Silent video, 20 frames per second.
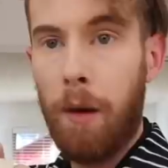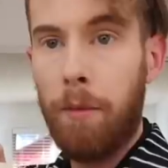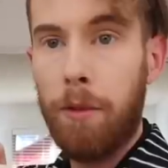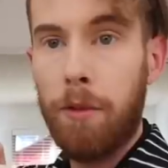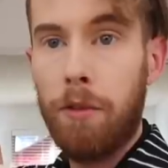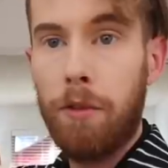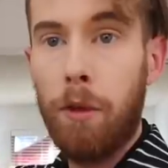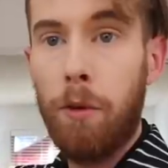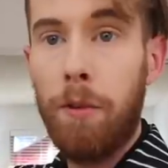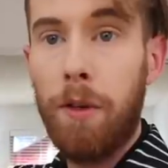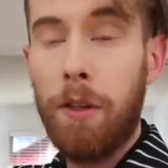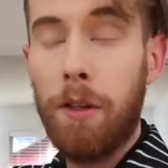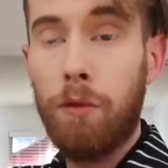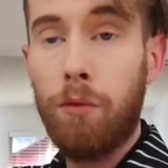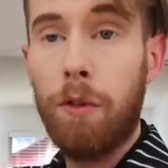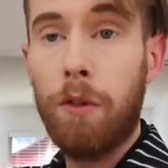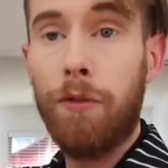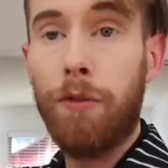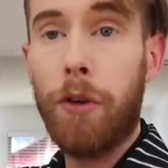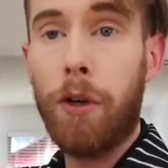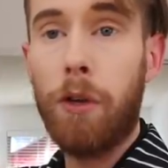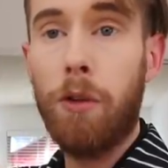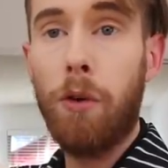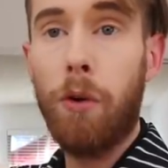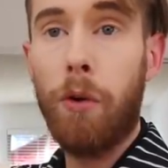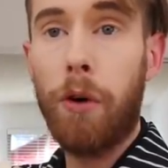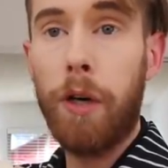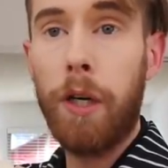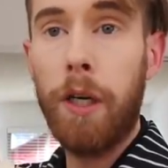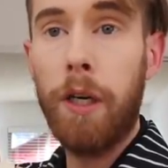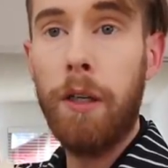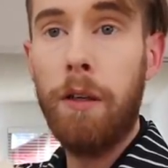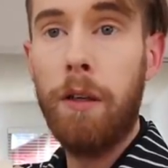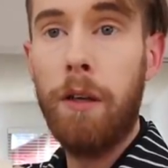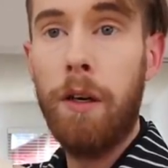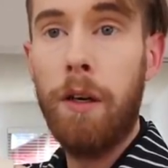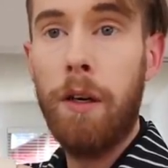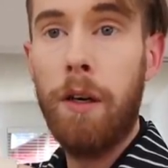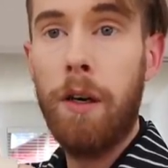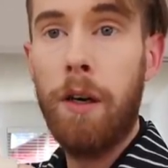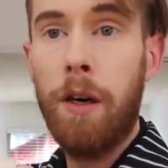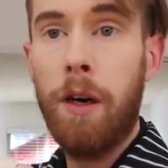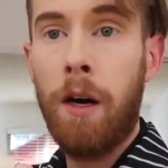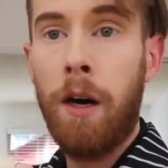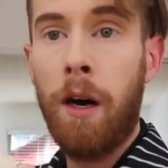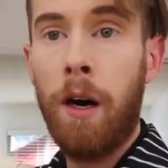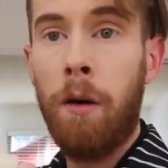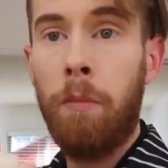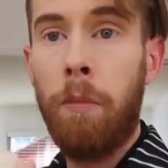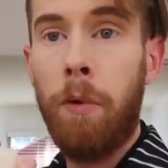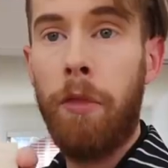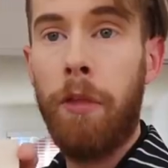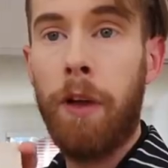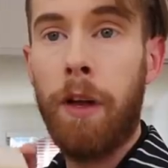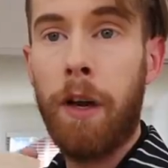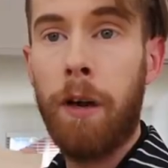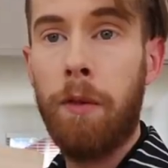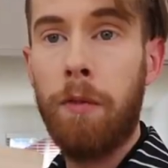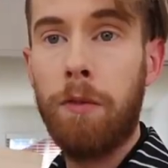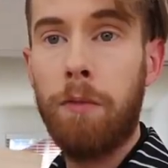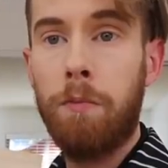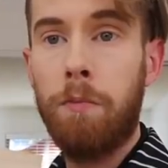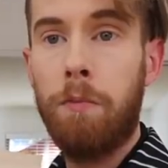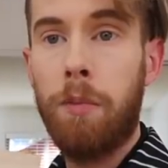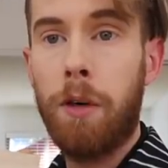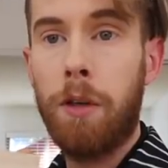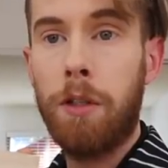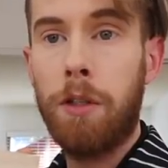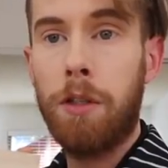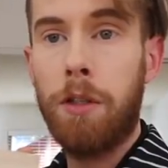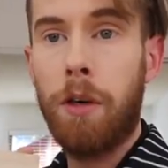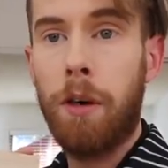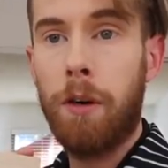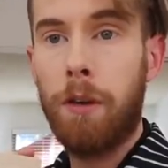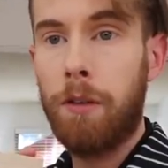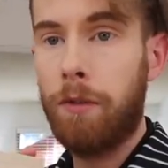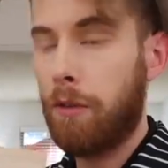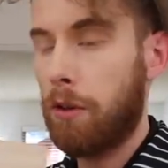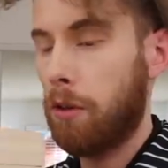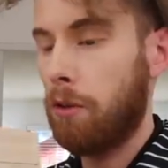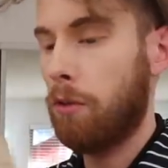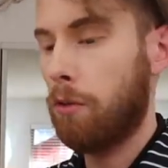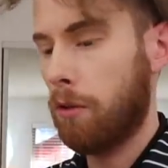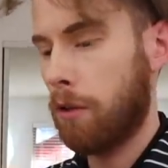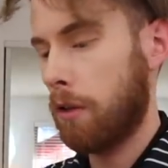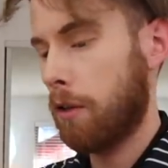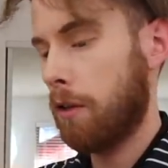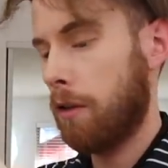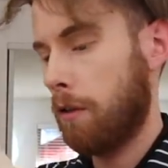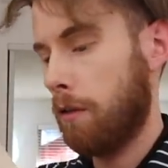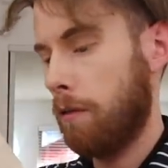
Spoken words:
I'm assuming this one's for Gloria, but then I was pretty sure it's for Gloria.